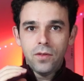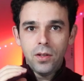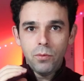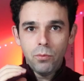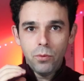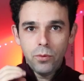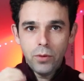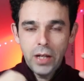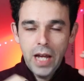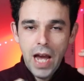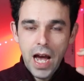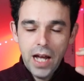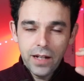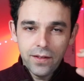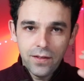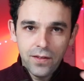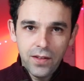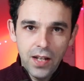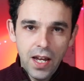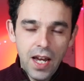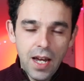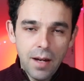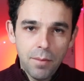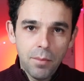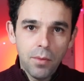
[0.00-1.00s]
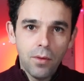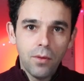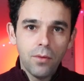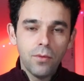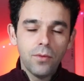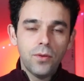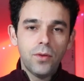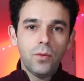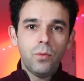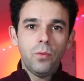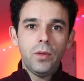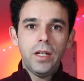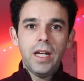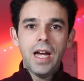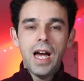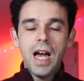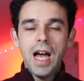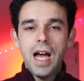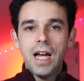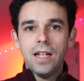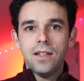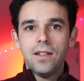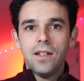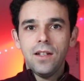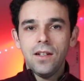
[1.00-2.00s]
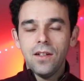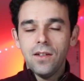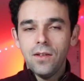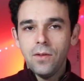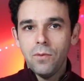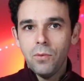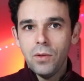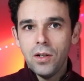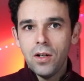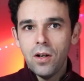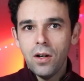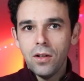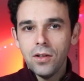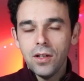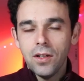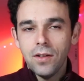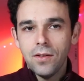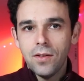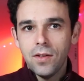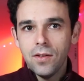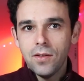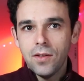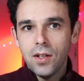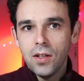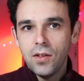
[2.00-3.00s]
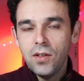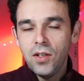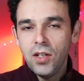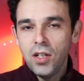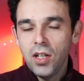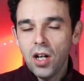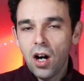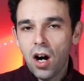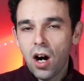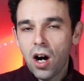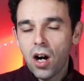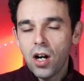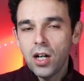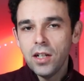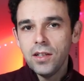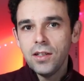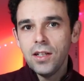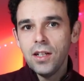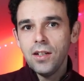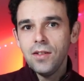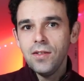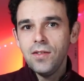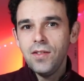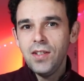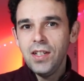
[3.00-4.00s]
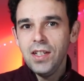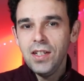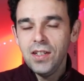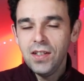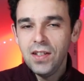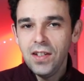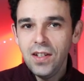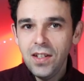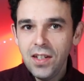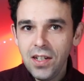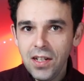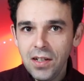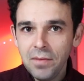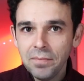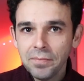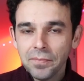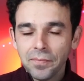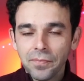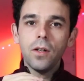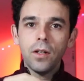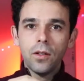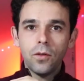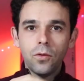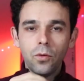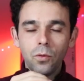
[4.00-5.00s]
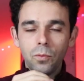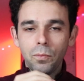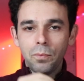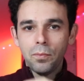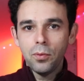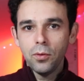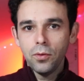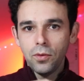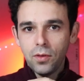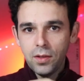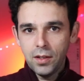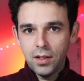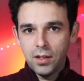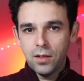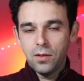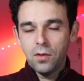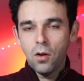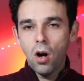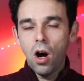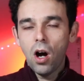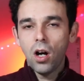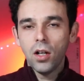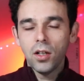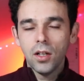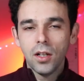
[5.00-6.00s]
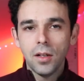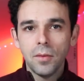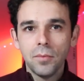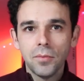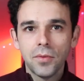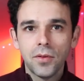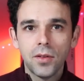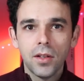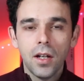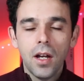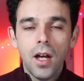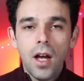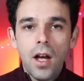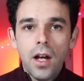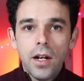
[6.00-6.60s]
We had tables, we had, we call it the TR and then TD to put columns.